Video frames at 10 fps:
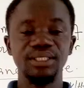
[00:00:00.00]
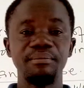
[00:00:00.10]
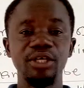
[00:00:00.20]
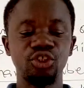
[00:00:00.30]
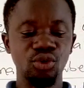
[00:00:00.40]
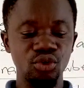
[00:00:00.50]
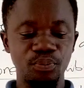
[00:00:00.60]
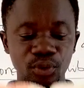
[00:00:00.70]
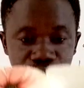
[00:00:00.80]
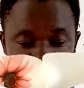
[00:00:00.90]
make sure you
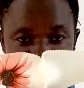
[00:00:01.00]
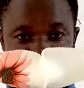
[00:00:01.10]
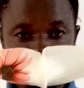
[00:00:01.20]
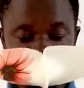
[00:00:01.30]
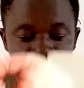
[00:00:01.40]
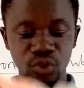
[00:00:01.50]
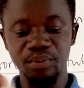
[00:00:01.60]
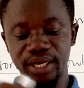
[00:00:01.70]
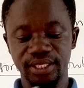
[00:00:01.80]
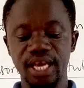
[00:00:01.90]
put on your nose
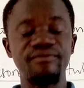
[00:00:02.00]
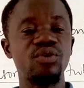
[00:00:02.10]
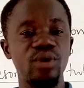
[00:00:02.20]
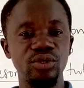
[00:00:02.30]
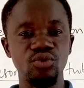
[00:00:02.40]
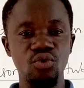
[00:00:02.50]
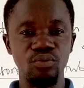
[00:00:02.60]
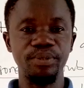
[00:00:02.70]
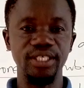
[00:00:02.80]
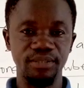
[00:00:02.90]
mask everywhere you go.
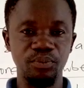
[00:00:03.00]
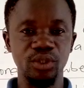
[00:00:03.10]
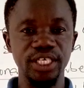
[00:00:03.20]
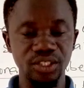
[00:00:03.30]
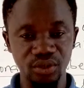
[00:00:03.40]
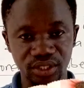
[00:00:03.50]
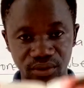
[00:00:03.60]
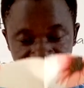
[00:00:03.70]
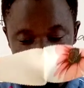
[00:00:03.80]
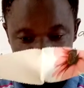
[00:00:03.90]
Please protect
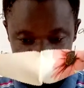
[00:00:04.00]
yourself.